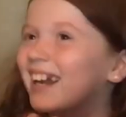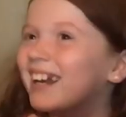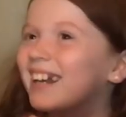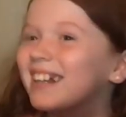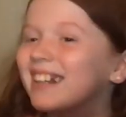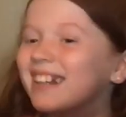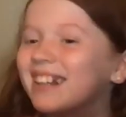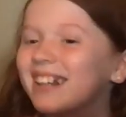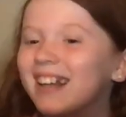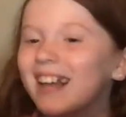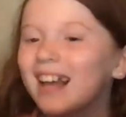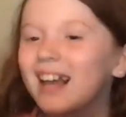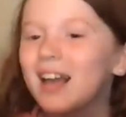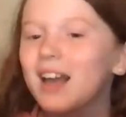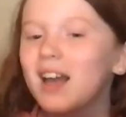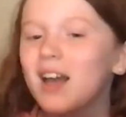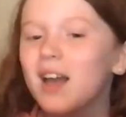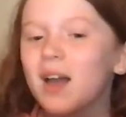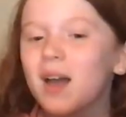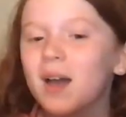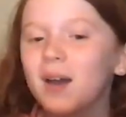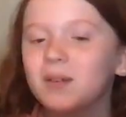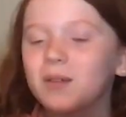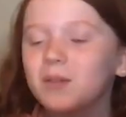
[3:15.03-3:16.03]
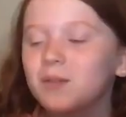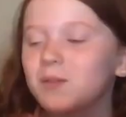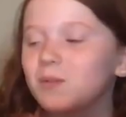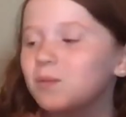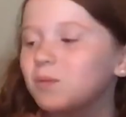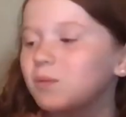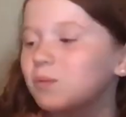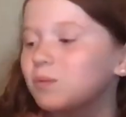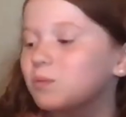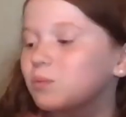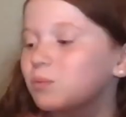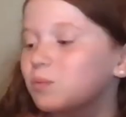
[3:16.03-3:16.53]

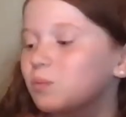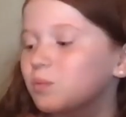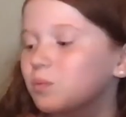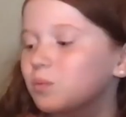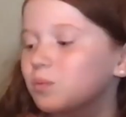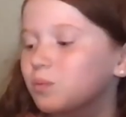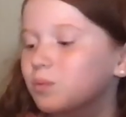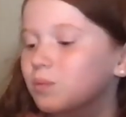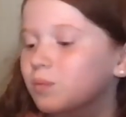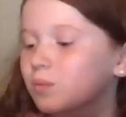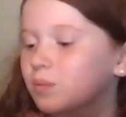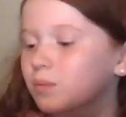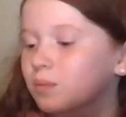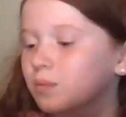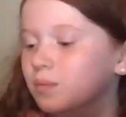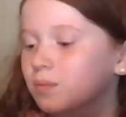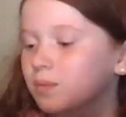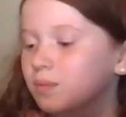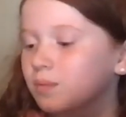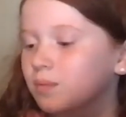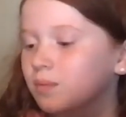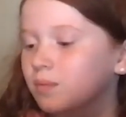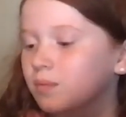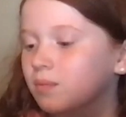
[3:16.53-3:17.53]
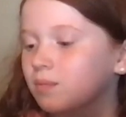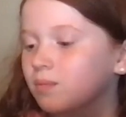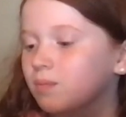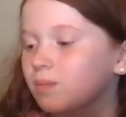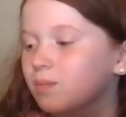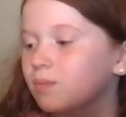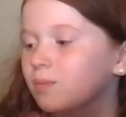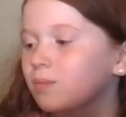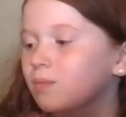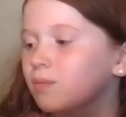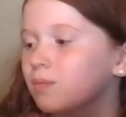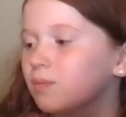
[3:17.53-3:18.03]

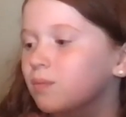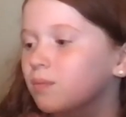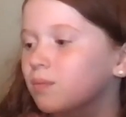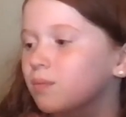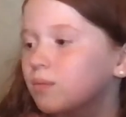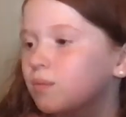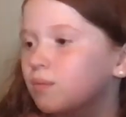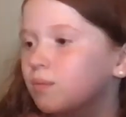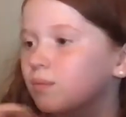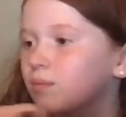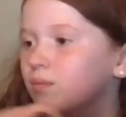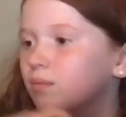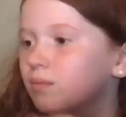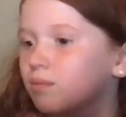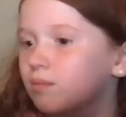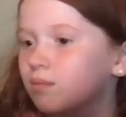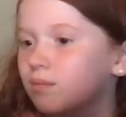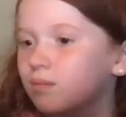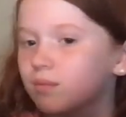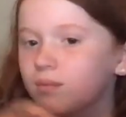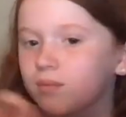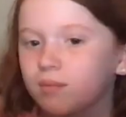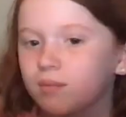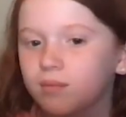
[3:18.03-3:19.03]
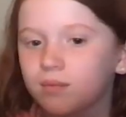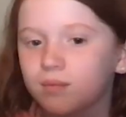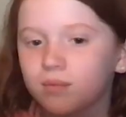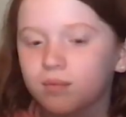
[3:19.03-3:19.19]
(not speaking)